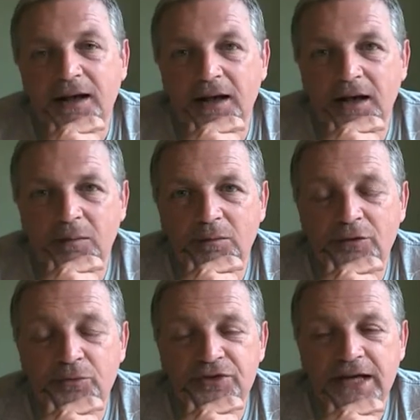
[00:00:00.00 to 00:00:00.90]

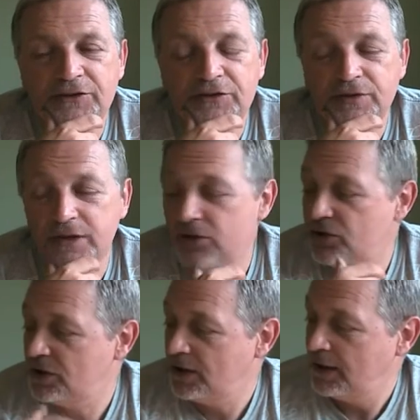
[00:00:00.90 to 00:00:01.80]
from start to finish.